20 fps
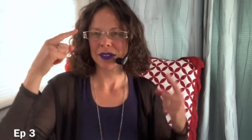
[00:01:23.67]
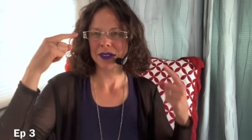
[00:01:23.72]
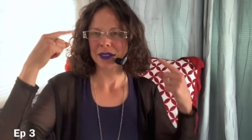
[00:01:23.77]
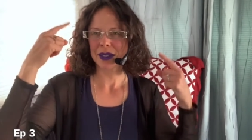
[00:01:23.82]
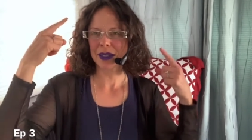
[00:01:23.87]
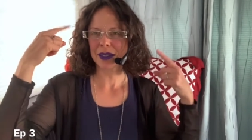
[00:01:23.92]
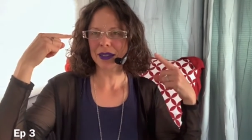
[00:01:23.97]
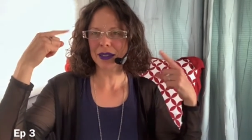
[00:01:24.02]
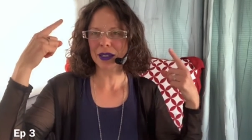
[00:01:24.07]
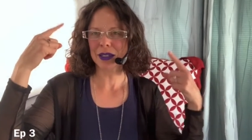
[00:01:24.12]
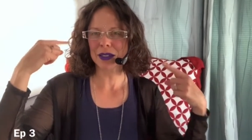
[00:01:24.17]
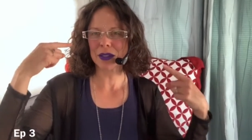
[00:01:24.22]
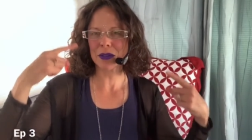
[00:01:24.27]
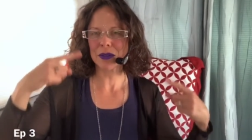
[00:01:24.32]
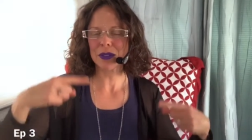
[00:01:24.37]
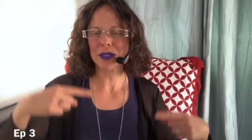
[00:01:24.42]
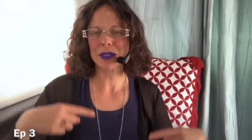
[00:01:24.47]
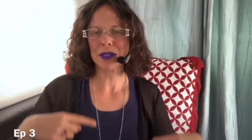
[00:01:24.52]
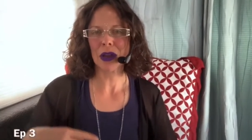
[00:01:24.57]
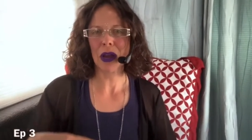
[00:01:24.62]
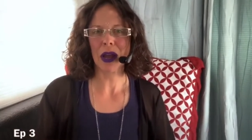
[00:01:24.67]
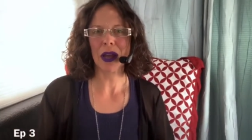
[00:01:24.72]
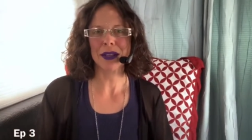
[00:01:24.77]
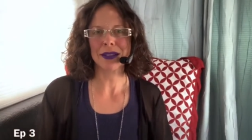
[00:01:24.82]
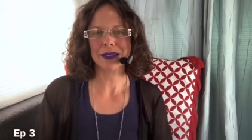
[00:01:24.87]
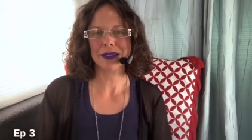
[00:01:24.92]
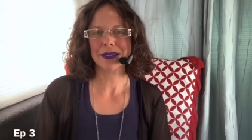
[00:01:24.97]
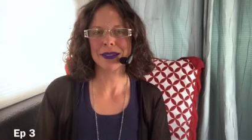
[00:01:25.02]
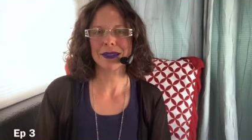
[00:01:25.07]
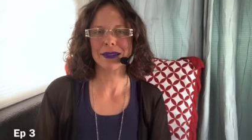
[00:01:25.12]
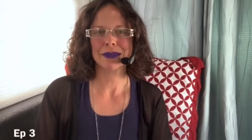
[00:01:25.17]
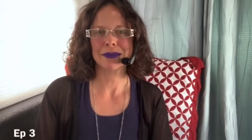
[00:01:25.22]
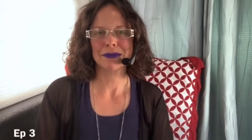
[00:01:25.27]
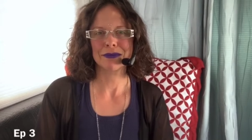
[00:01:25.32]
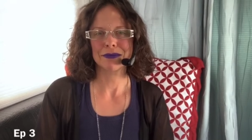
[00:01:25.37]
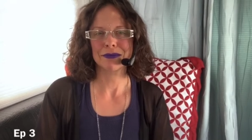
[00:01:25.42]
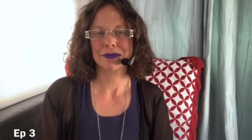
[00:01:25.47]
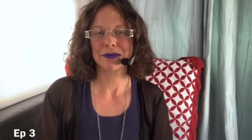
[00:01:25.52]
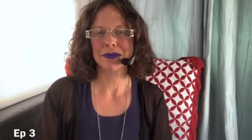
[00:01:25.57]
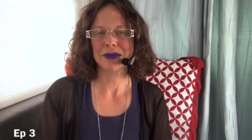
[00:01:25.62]
take a look at those thoughts.
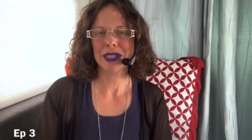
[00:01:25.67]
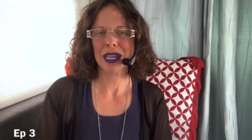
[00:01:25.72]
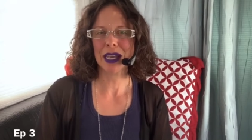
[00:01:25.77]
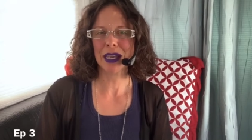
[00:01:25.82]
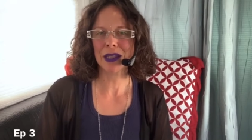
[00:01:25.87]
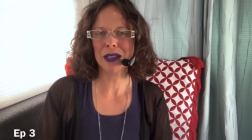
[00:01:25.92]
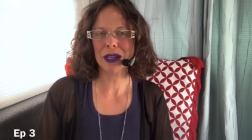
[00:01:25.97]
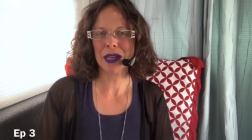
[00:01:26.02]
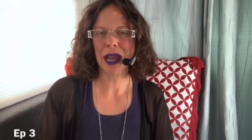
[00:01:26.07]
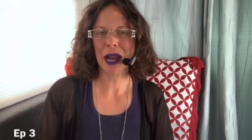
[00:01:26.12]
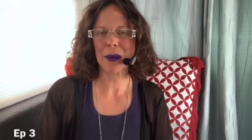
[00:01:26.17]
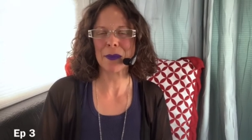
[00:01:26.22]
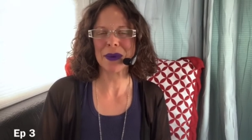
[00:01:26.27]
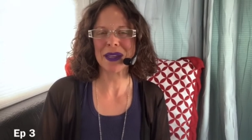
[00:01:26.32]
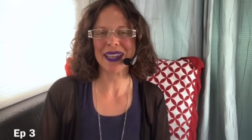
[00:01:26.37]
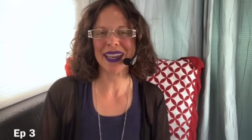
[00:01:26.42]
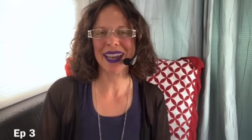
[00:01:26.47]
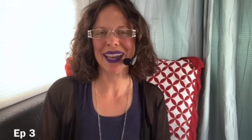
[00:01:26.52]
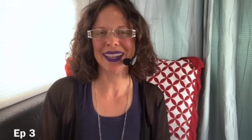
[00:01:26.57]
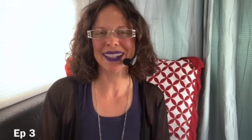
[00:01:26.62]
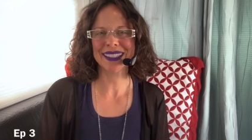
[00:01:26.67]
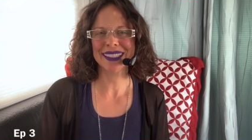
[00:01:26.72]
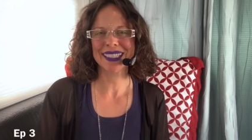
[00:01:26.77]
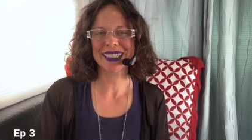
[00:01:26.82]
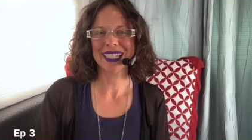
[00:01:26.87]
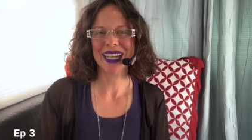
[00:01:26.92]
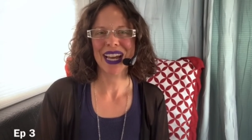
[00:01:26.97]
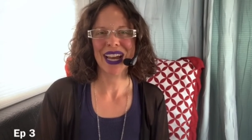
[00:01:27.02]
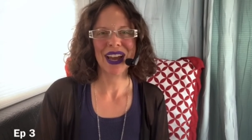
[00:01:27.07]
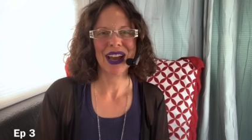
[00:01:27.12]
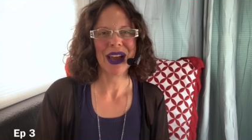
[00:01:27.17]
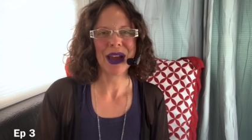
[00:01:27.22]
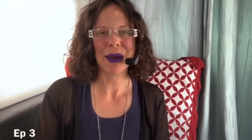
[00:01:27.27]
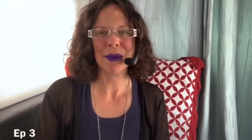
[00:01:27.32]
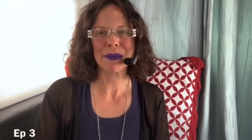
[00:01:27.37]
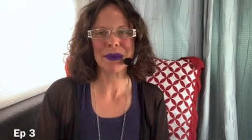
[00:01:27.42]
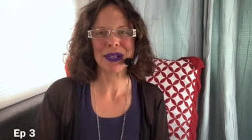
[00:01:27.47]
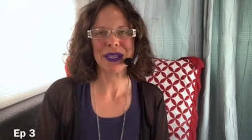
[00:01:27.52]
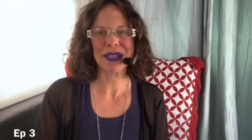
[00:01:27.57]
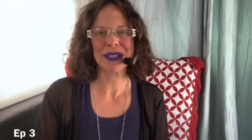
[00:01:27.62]
Take a look at them again. I'm
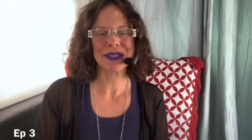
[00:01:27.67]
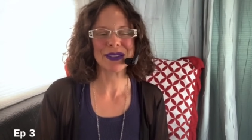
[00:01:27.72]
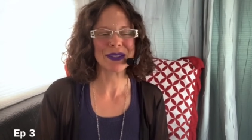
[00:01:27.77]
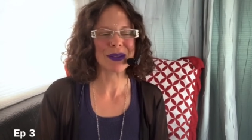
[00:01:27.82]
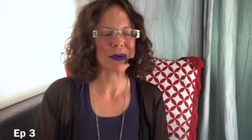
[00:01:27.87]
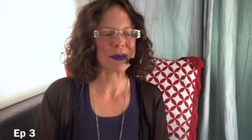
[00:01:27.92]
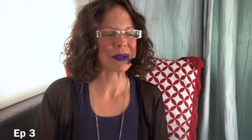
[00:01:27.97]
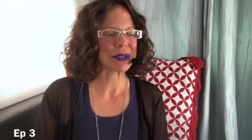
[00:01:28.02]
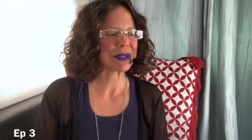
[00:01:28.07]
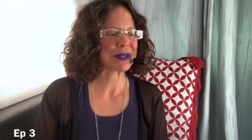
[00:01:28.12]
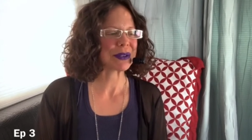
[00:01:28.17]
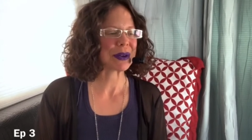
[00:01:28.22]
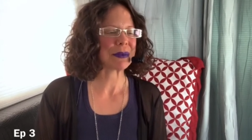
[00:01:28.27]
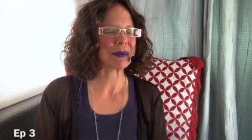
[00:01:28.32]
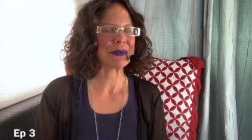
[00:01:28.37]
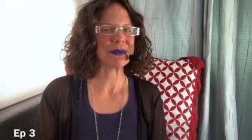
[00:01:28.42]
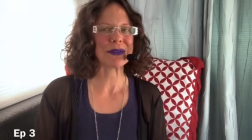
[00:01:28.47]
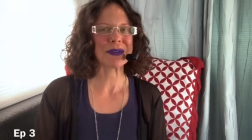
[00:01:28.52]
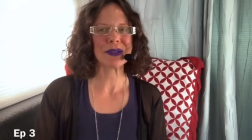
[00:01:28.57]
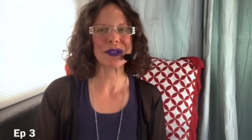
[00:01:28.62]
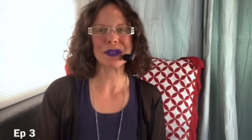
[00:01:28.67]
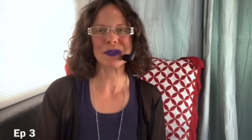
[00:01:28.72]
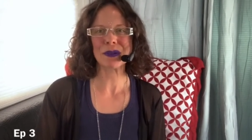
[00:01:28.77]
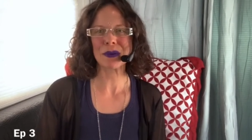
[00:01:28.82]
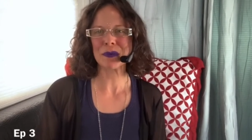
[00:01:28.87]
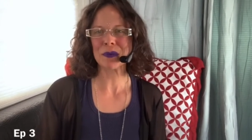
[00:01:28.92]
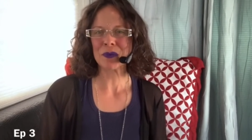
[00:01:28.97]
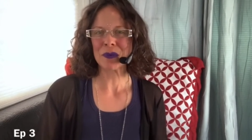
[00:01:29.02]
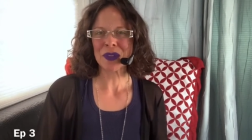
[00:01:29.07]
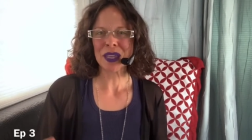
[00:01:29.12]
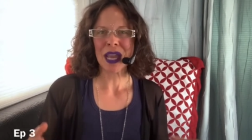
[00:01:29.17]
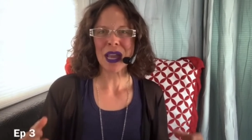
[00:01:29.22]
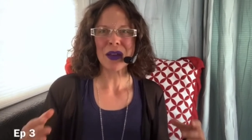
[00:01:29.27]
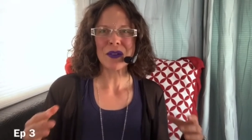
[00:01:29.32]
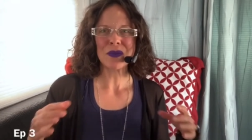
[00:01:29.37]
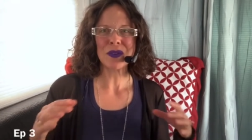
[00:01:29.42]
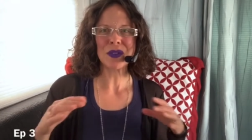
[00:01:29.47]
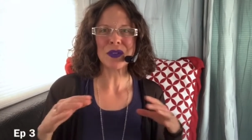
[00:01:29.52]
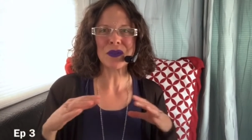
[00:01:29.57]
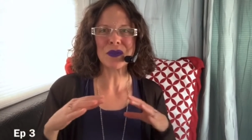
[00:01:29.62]
going to get in so much trouble for this one.
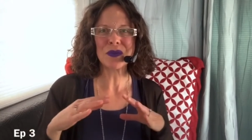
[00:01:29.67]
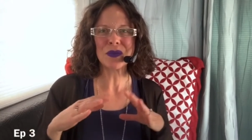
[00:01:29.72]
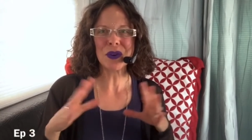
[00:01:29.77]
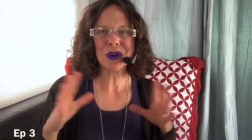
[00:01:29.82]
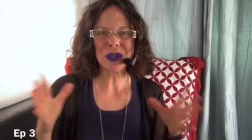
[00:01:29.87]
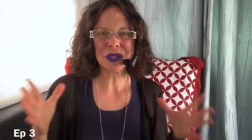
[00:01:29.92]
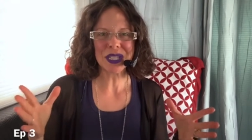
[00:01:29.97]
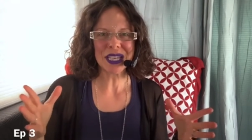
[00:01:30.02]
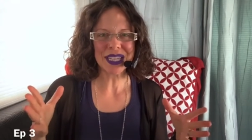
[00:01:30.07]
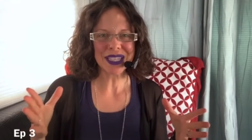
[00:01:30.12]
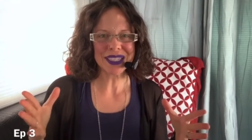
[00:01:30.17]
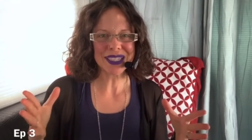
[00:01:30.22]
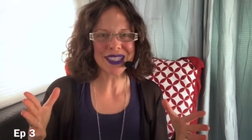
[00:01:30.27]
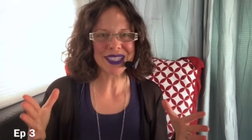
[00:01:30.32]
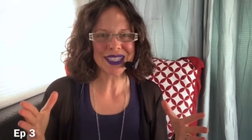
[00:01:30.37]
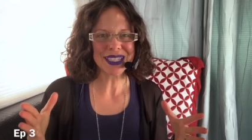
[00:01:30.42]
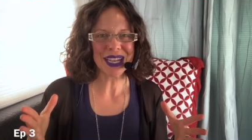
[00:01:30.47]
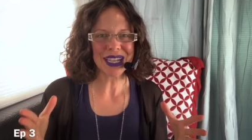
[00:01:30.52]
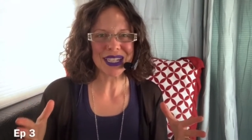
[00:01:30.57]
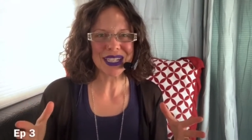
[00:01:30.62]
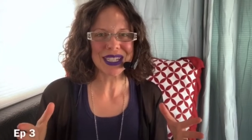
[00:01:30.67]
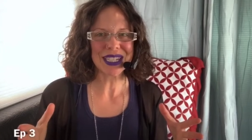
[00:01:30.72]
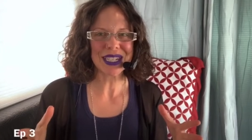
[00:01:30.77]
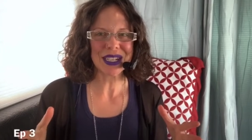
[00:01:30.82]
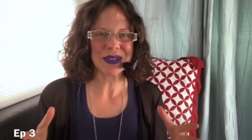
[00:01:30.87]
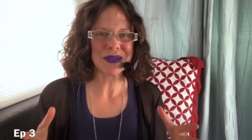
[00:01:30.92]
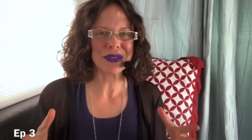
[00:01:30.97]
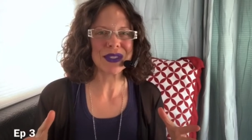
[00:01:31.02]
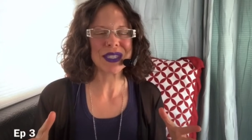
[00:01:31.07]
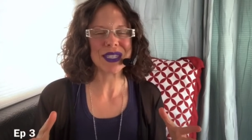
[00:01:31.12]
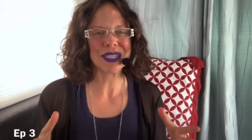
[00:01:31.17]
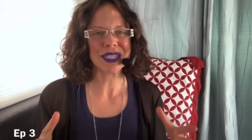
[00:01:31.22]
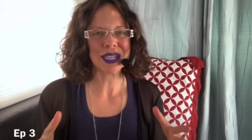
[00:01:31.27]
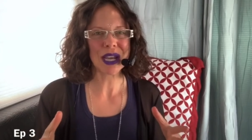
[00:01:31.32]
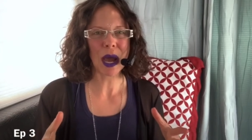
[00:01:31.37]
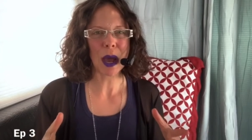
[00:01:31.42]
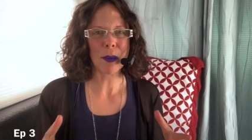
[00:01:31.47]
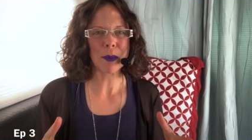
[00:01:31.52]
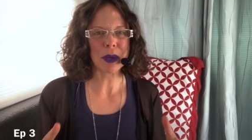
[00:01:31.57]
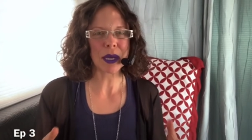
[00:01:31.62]
For the full length discussion of this
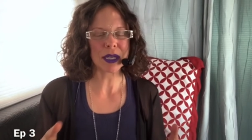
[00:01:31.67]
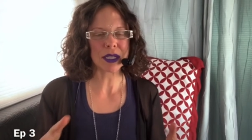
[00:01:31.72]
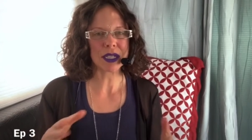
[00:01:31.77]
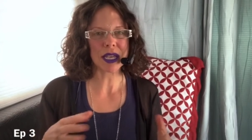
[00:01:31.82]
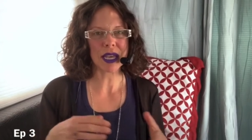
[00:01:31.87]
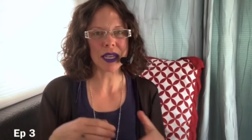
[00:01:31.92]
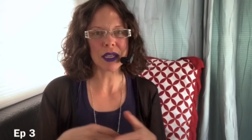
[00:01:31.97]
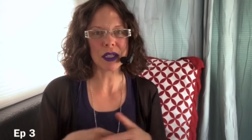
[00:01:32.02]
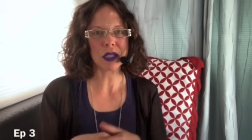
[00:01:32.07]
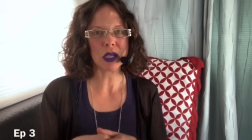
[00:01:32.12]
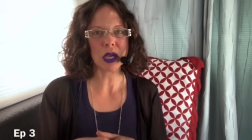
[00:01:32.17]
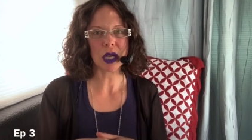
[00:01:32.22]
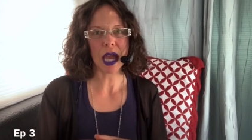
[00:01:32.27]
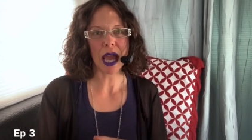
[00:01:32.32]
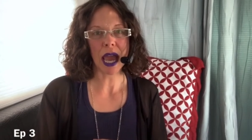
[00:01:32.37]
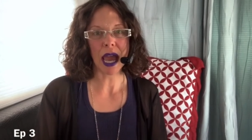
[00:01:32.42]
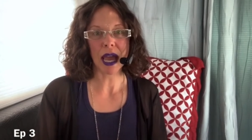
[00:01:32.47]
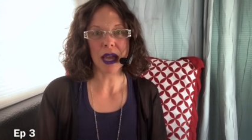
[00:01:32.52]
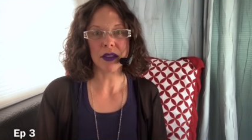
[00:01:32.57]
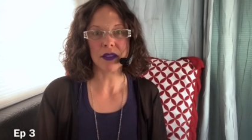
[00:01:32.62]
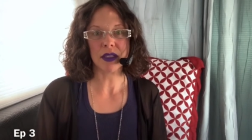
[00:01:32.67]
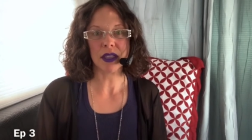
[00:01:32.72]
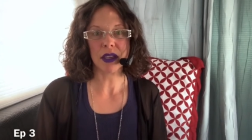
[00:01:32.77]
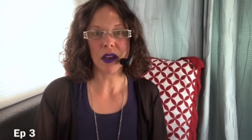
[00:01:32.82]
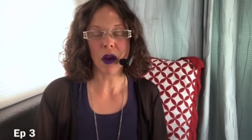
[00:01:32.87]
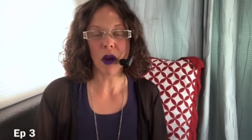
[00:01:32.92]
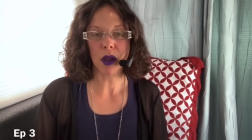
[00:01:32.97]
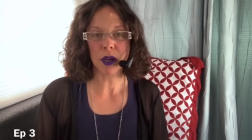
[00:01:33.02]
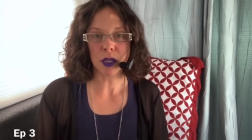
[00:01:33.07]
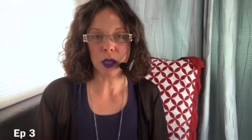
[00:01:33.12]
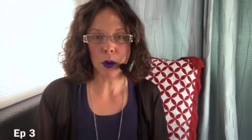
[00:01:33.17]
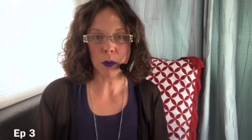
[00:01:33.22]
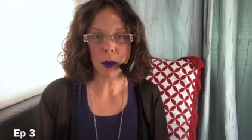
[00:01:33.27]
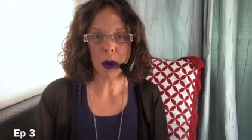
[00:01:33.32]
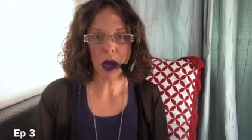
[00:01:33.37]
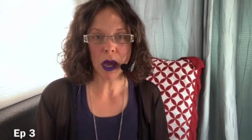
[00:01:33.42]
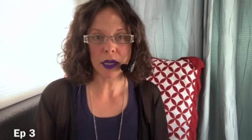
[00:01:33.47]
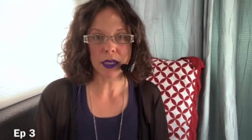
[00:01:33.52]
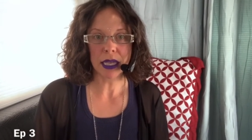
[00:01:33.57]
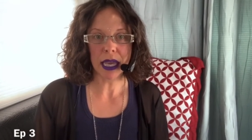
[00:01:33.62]
topic, take a look at the audio
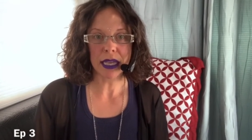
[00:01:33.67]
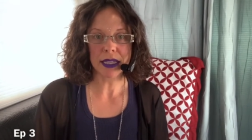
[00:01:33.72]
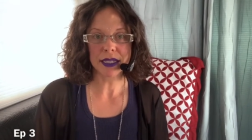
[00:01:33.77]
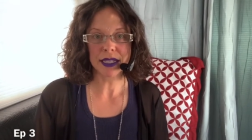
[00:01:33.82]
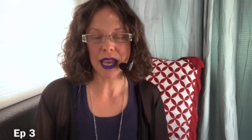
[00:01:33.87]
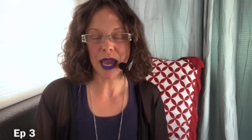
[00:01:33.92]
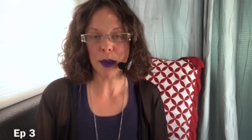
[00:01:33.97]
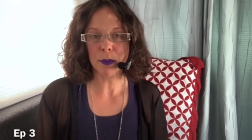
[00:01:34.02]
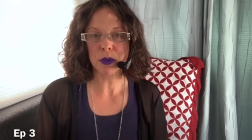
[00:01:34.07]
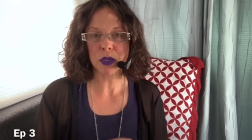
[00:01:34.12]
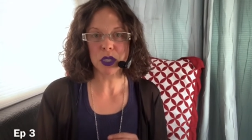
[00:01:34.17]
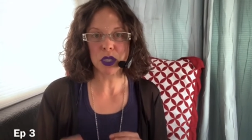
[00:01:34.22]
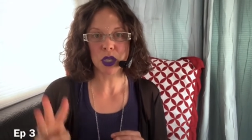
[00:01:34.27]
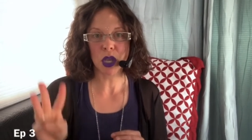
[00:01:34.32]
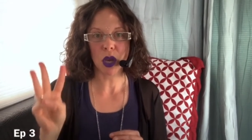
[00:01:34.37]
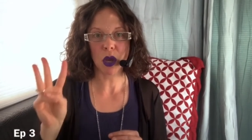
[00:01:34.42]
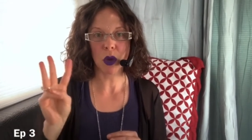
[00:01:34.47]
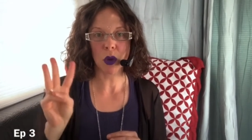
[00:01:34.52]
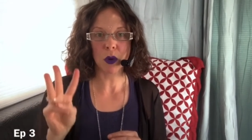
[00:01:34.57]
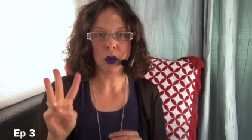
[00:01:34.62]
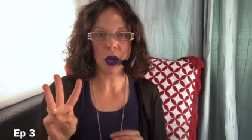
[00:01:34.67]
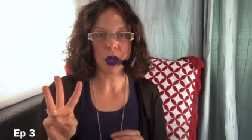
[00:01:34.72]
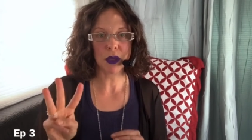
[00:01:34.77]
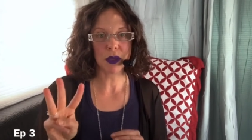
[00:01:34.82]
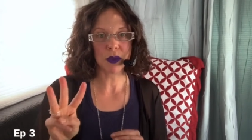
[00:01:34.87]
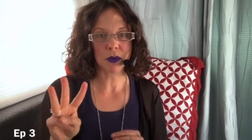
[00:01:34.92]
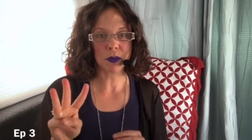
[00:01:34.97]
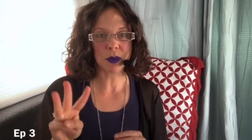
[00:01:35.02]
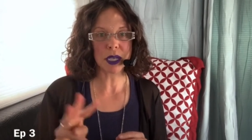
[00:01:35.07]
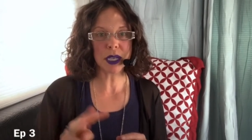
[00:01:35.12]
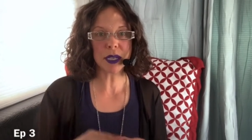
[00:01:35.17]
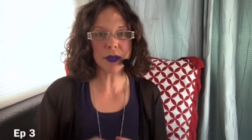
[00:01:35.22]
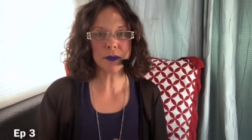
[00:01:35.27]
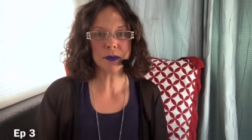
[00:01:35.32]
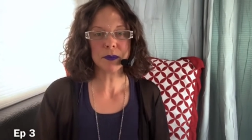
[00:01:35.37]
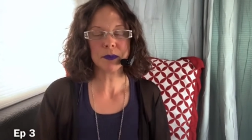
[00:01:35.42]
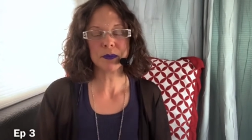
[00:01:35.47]
podcast episode three.